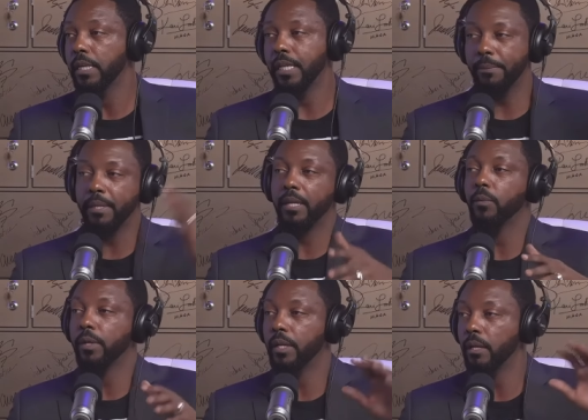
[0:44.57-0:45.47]
Let me deal
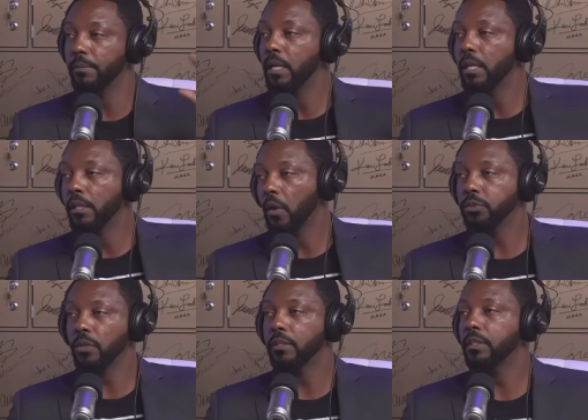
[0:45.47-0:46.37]
with him. Go
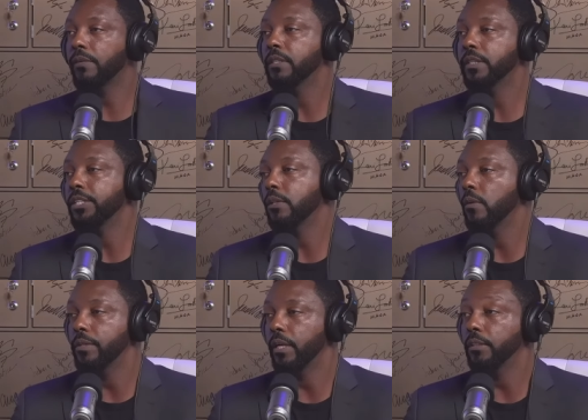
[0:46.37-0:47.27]
start a civilization
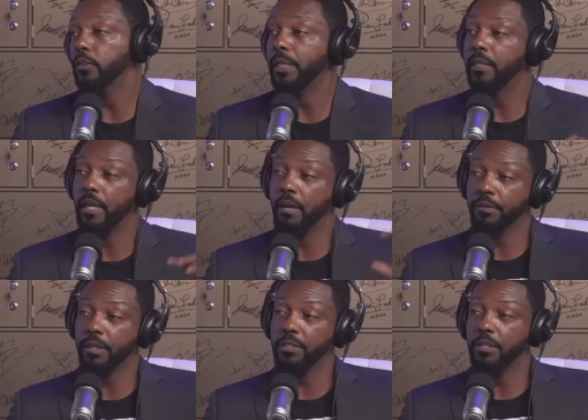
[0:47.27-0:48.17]
over there. So he left
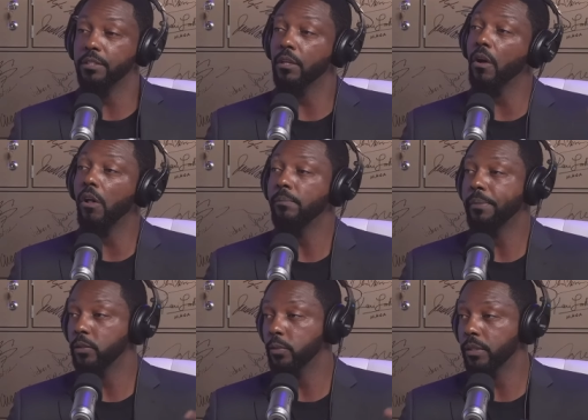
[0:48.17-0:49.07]
and he, he took
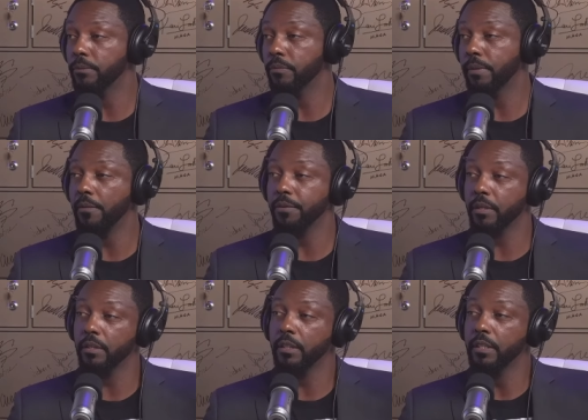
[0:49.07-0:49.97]
Olmecs with him from
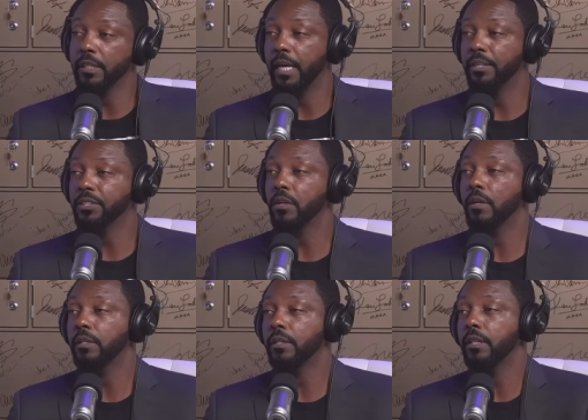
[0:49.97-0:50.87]
Africa and he
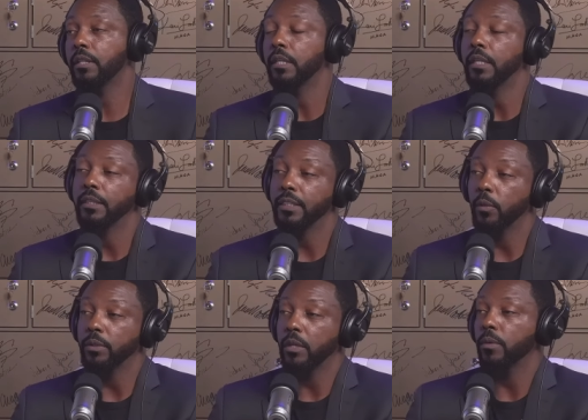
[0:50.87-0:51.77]
started the
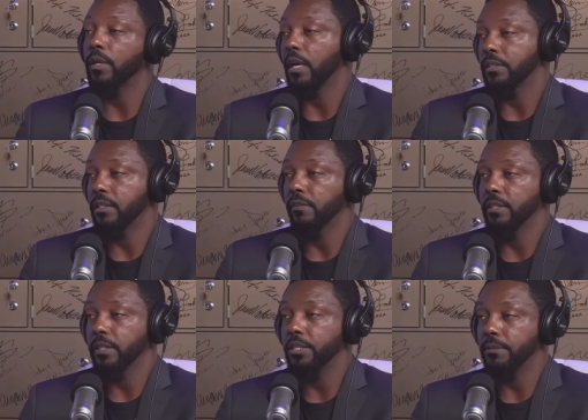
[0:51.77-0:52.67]
Teotihuacan
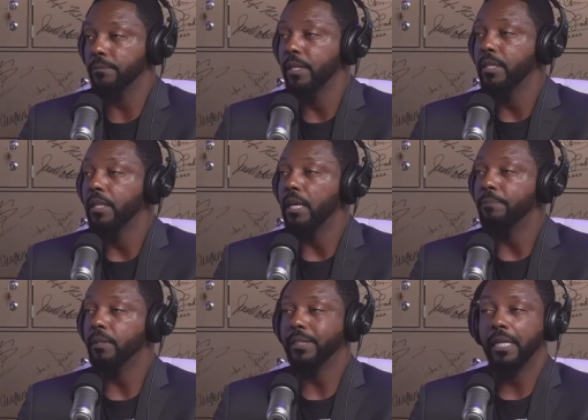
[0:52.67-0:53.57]
civilization. He
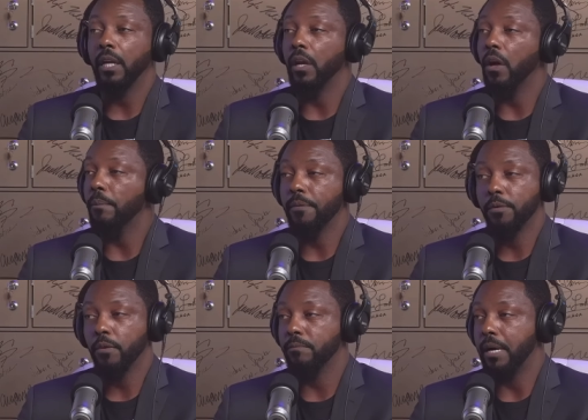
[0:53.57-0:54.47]
built that long
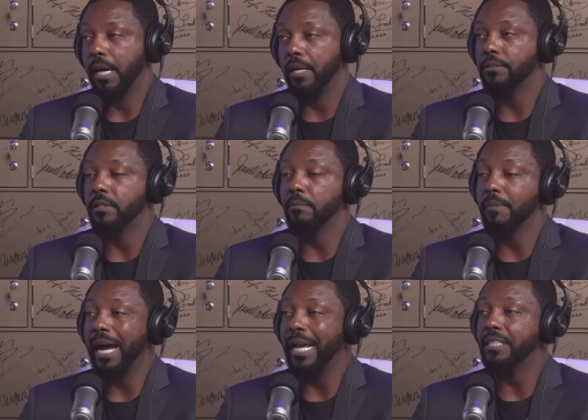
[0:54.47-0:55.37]
before the Mayans. The
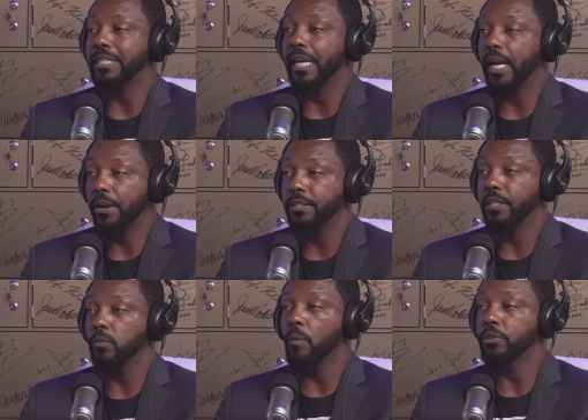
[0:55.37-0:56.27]
Mayans
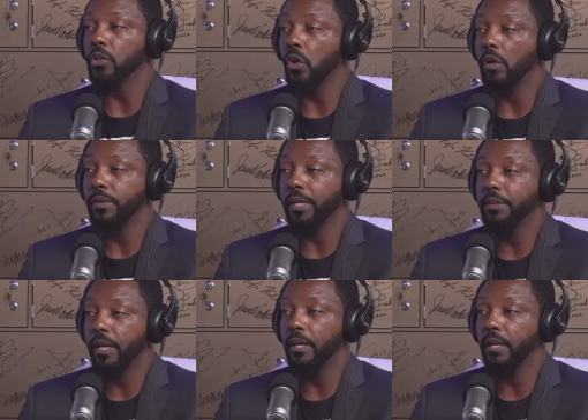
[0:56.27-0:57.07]
inherited what was already there.